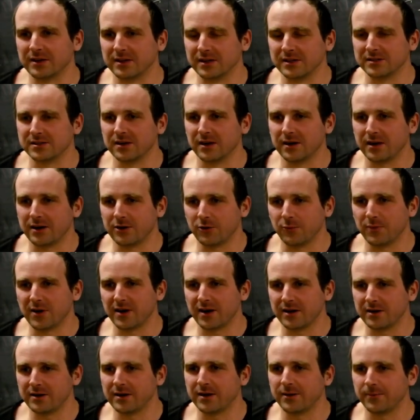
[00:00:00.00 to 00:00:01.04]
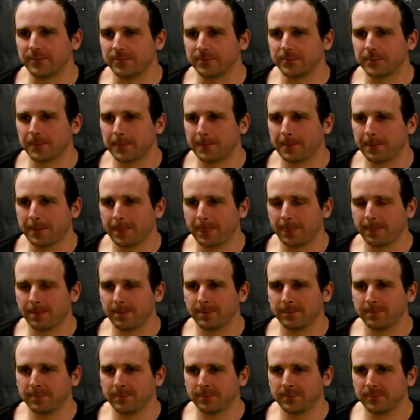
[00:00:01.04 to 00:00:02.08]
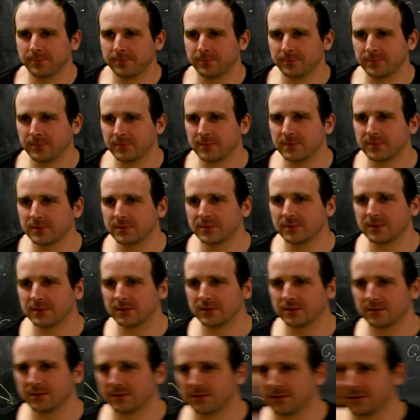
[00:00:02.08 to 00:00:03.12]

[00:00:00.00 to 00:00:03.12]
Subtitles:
this must look a lot of linear algebra things like